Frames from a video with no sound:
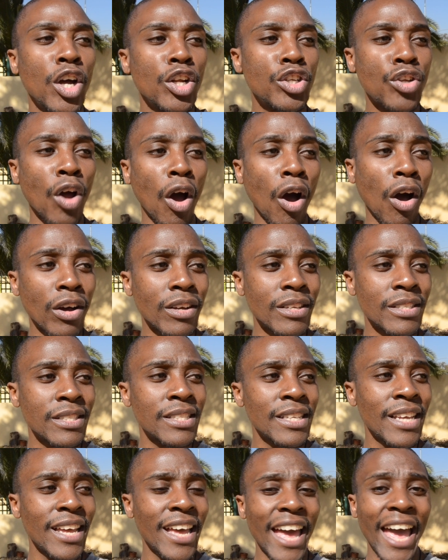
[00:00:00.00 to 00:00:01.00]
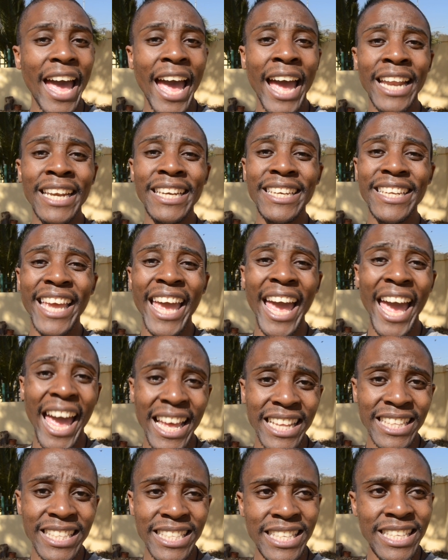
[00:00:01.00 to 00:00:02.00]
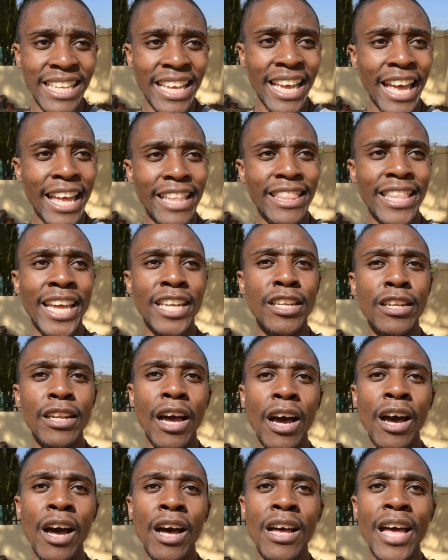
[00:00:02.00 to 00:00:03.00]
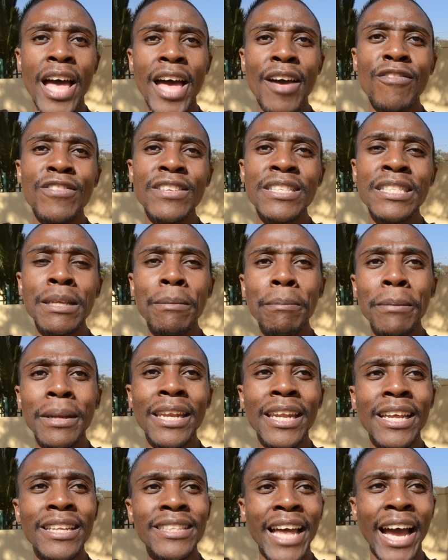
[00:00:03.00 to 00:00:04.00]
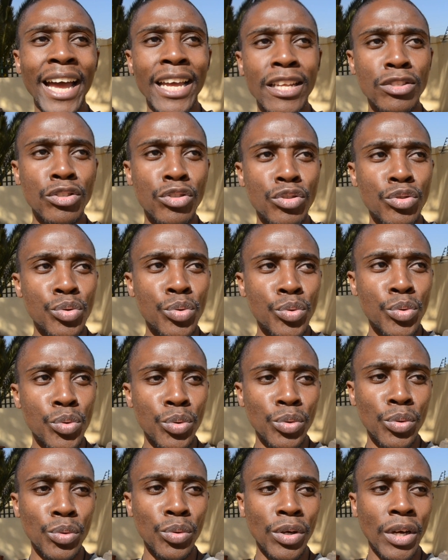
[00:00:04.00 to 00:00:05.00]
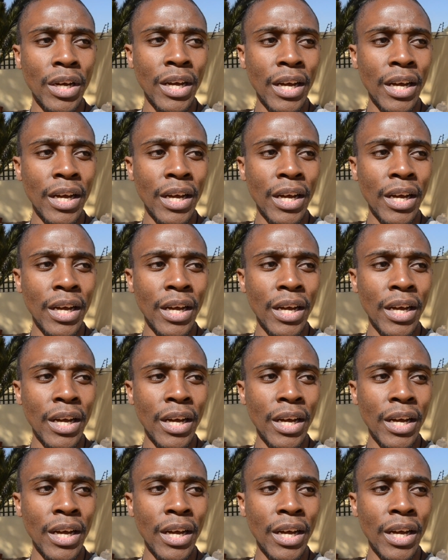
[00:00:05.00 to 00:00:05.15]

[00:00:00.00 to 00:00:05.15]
dogs and cats that have a similar diet to